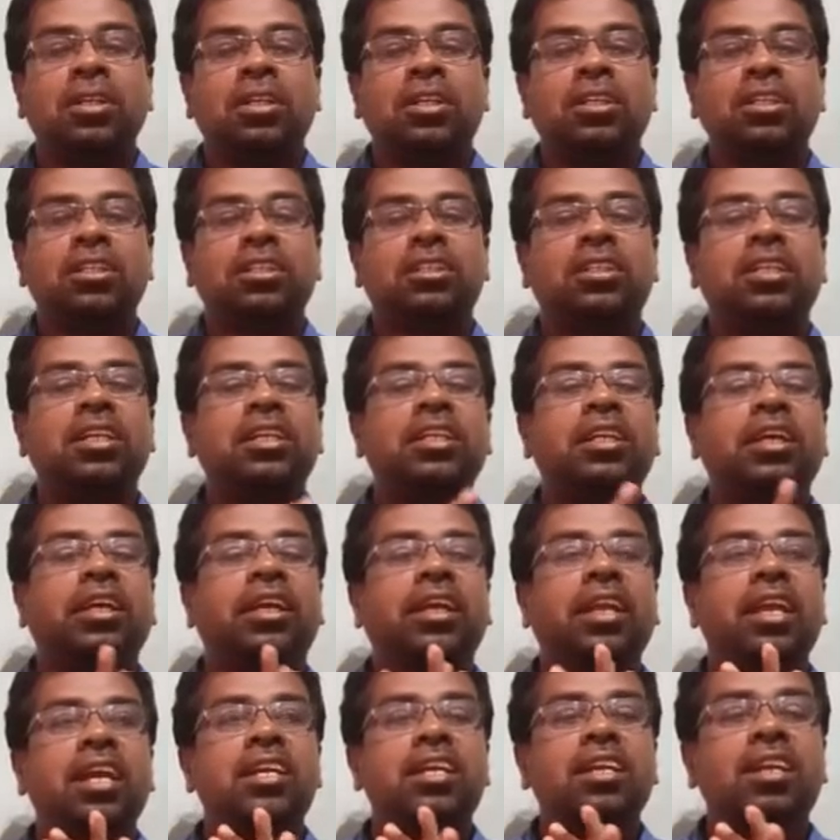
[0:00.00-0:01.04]
you study the
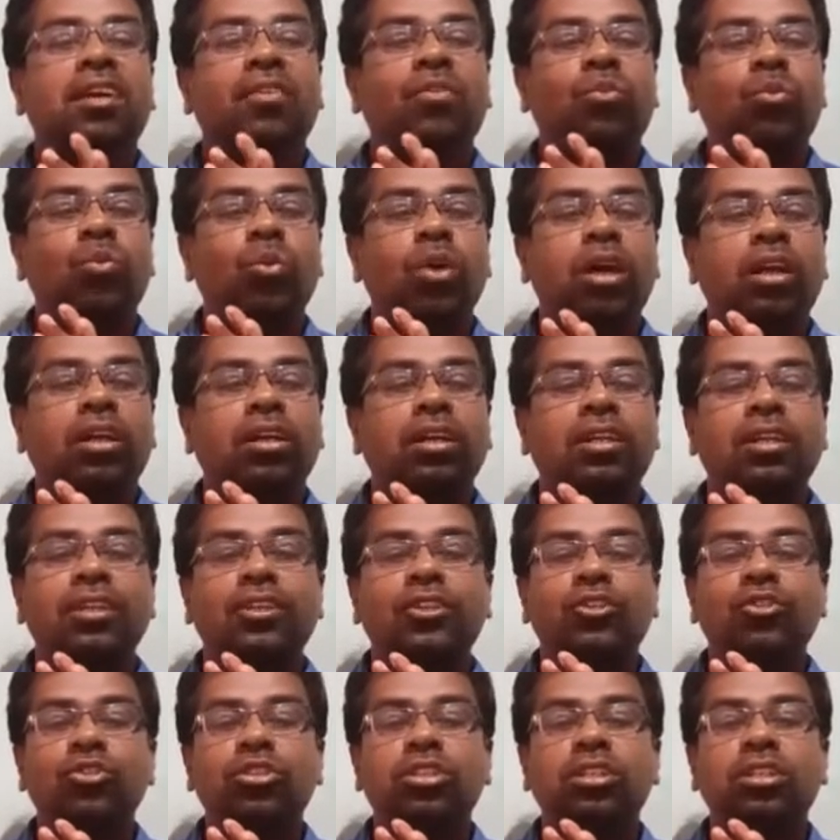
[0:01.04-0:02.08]
creation of work
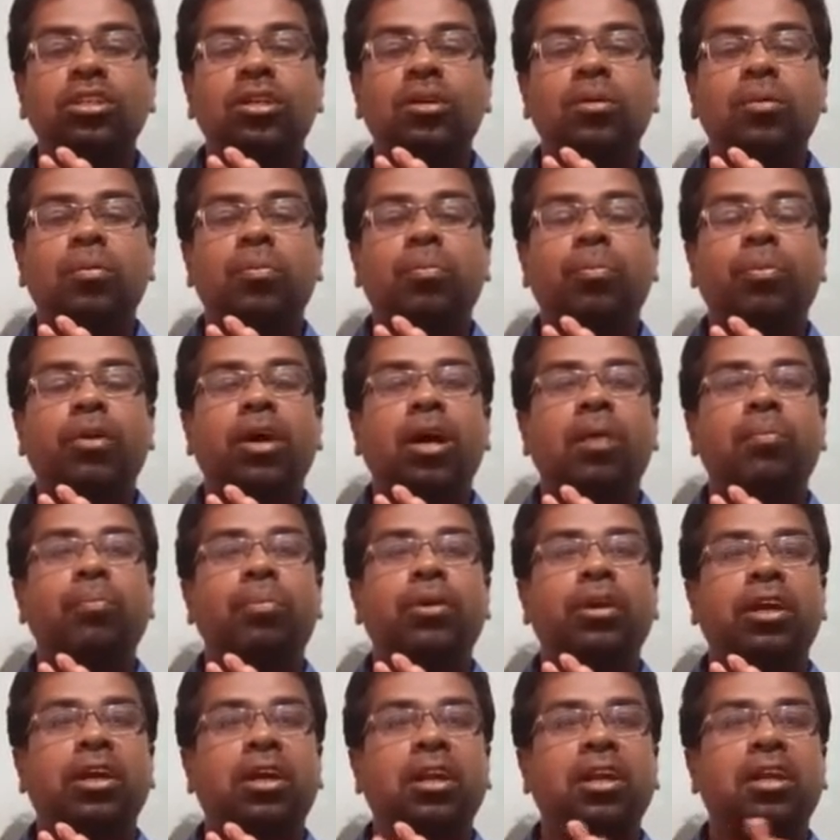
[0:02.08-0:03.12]
using proper
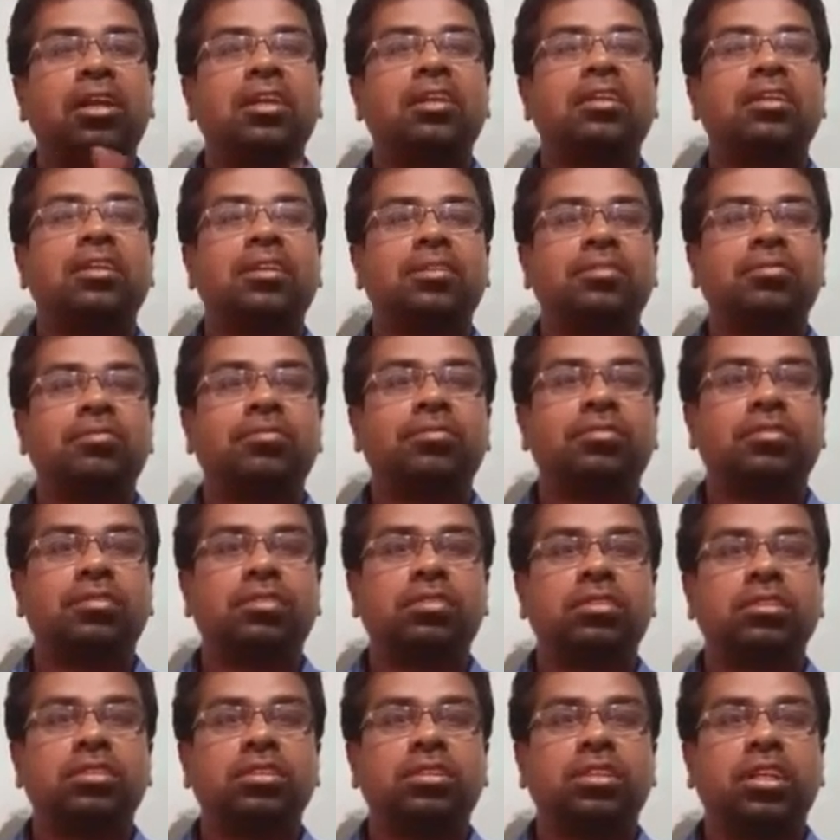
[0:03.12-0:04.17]
English.
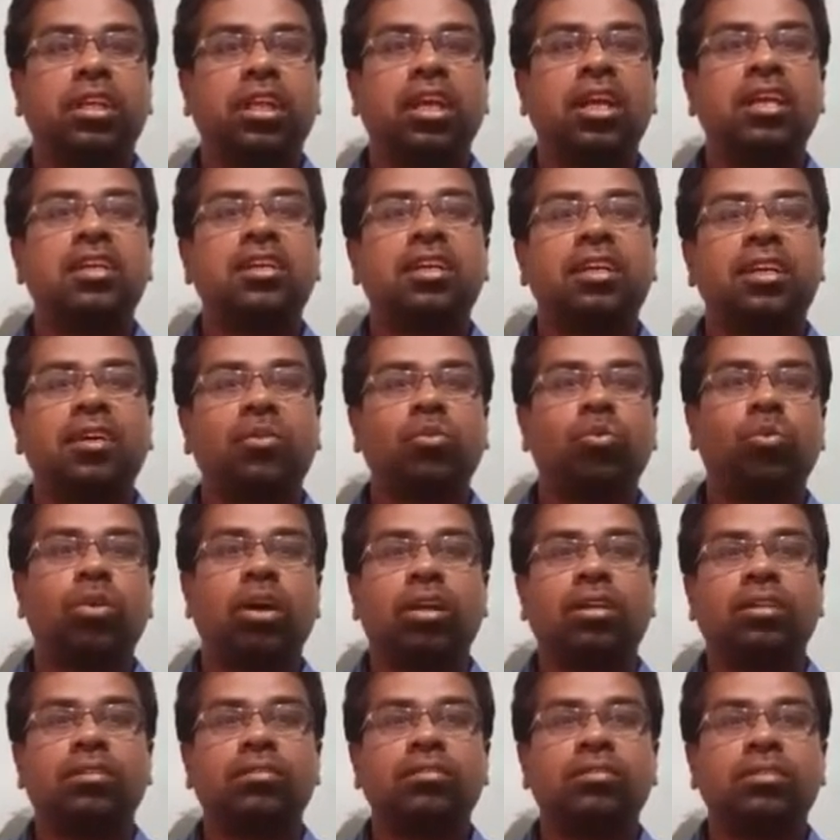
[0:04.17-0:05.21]
Creation of work.
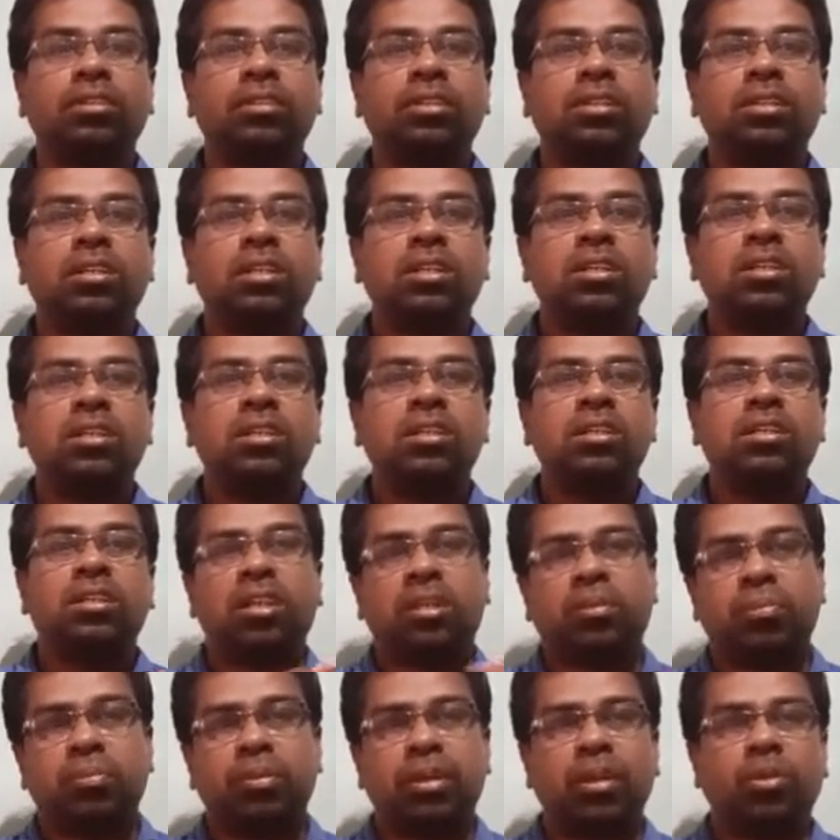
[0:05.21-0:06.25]

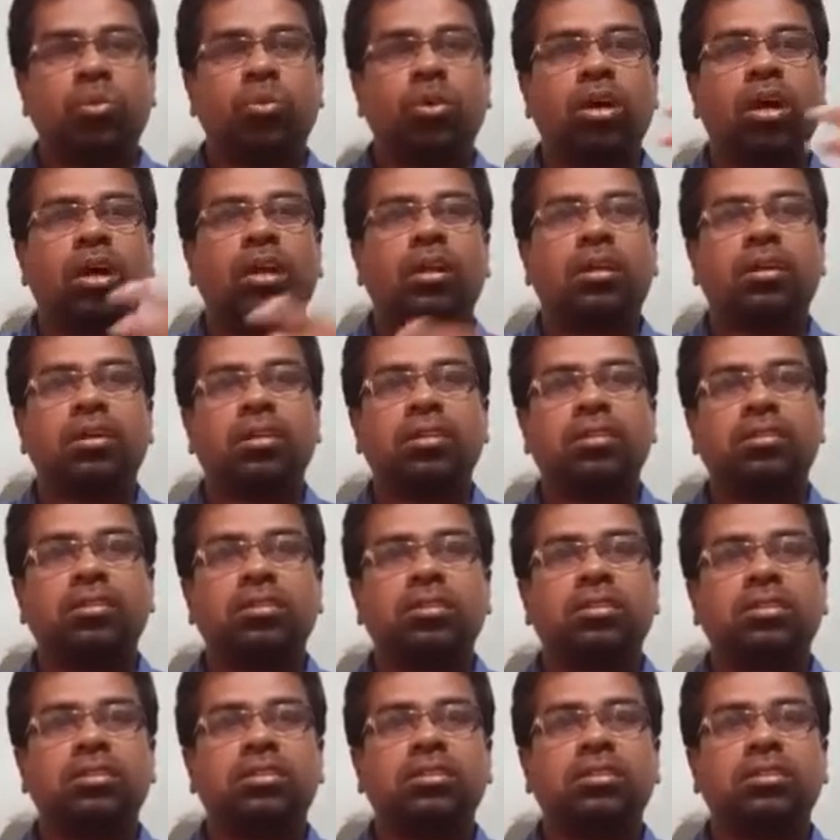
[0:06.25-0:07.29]
Shakespeare work,
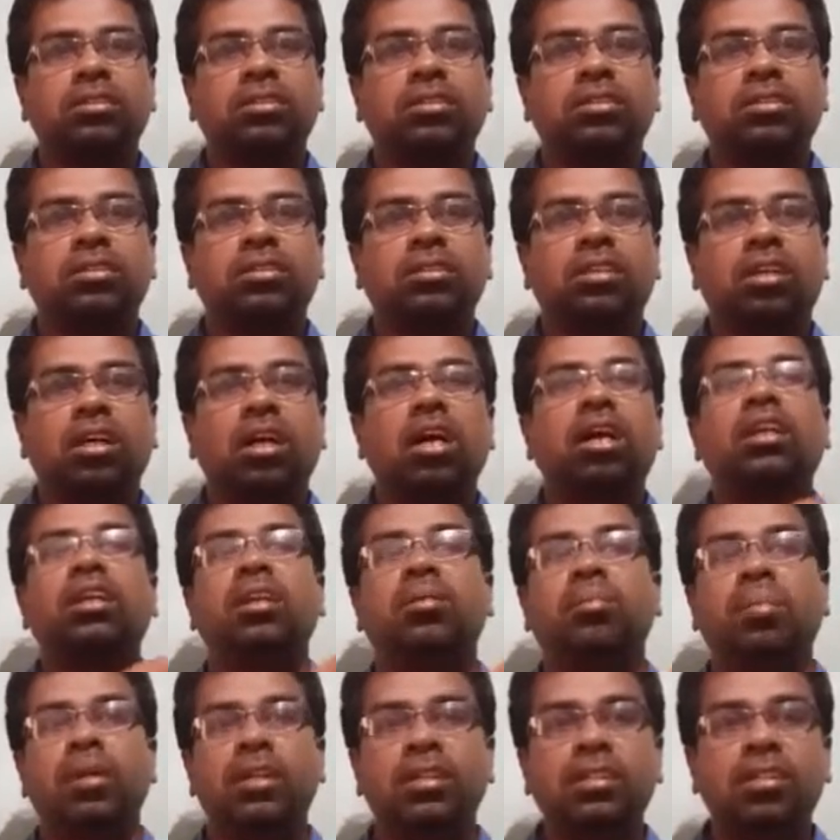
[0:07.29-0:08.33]
or any
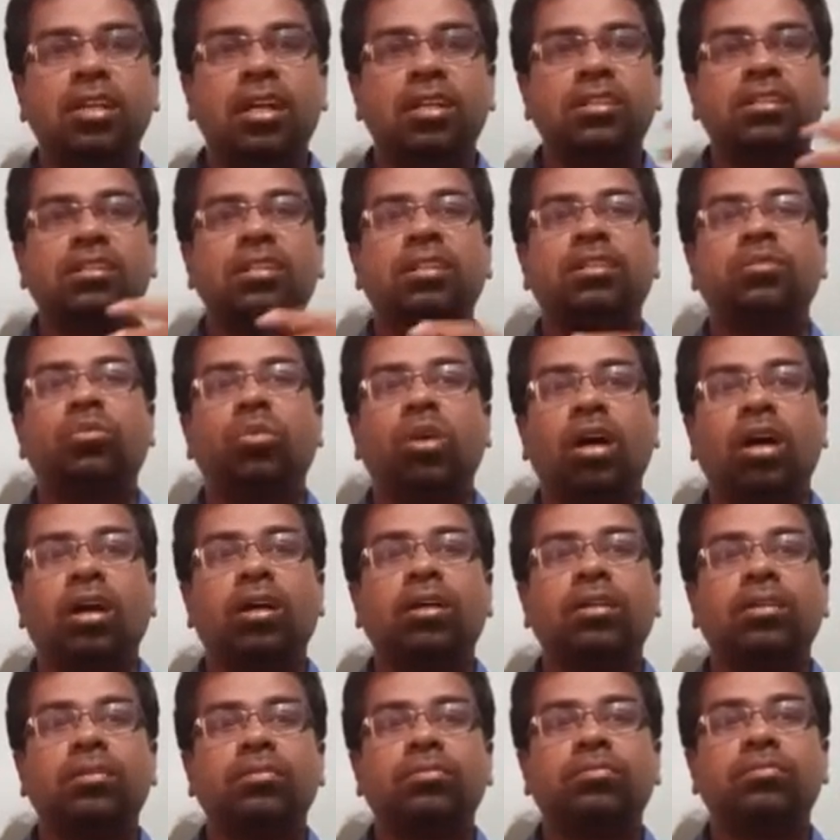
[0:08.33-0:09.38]
Ben Jonson
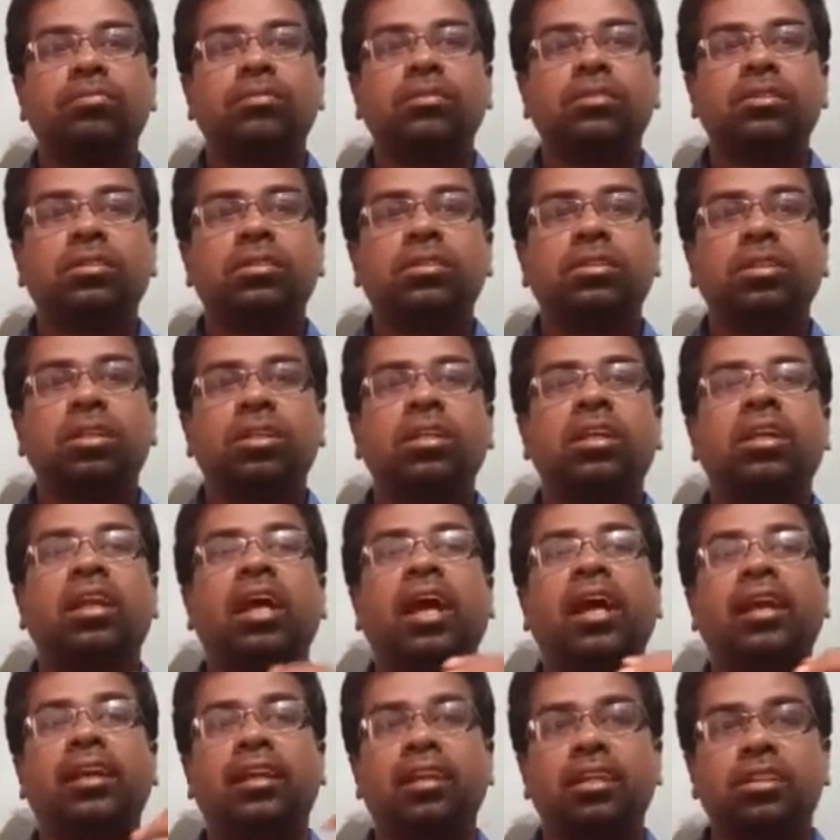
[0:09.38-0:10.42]
work, any
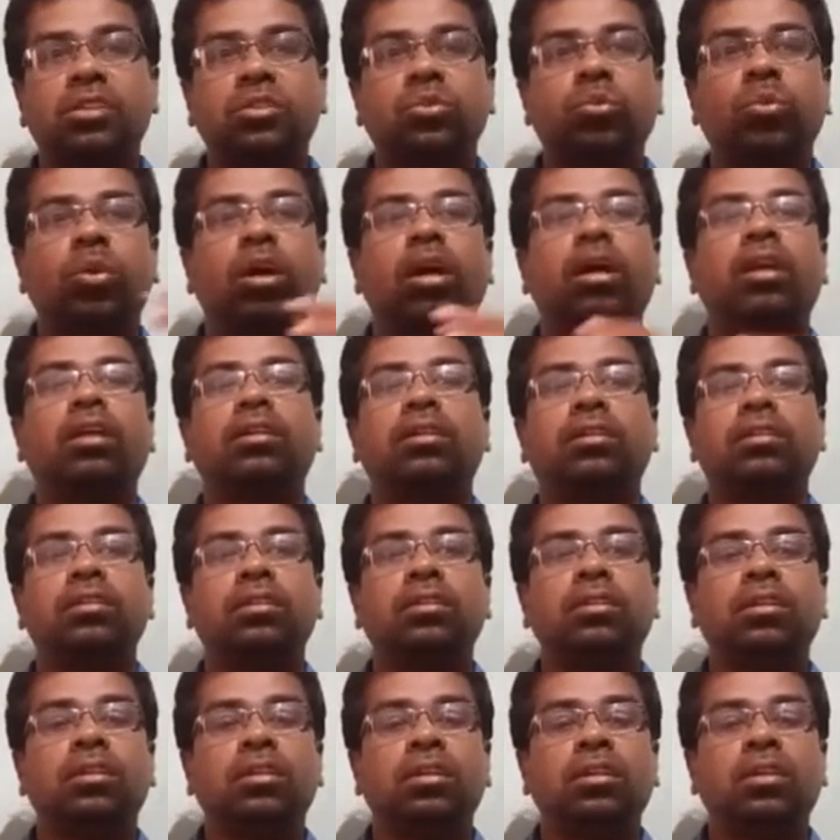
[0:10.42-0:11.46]
writer's work.
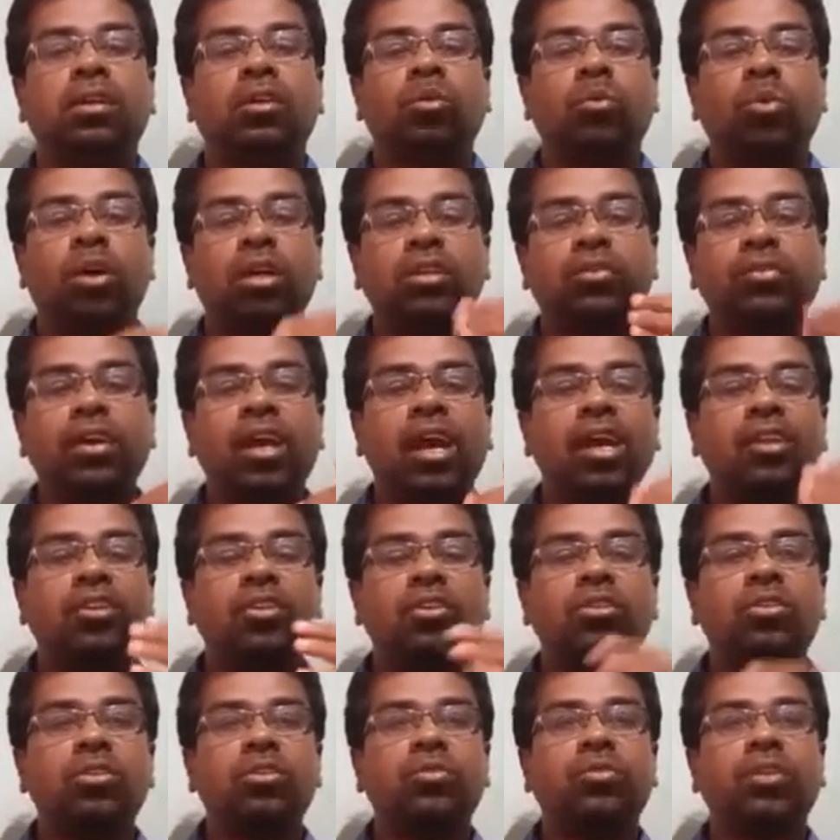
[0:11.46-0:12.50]
What we have to
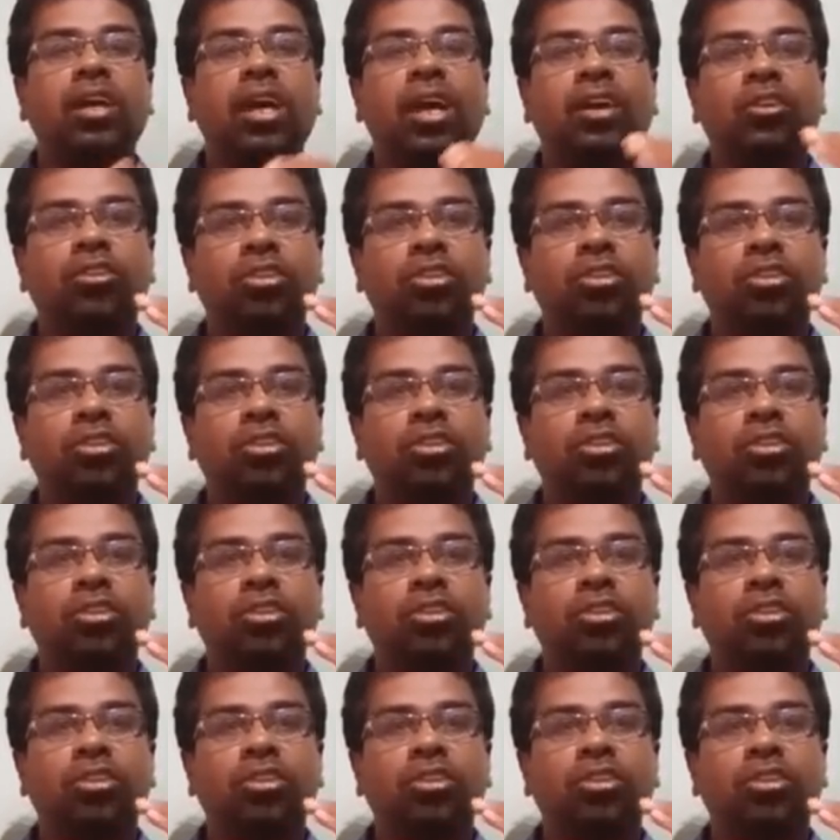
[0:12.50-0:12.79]
do, we have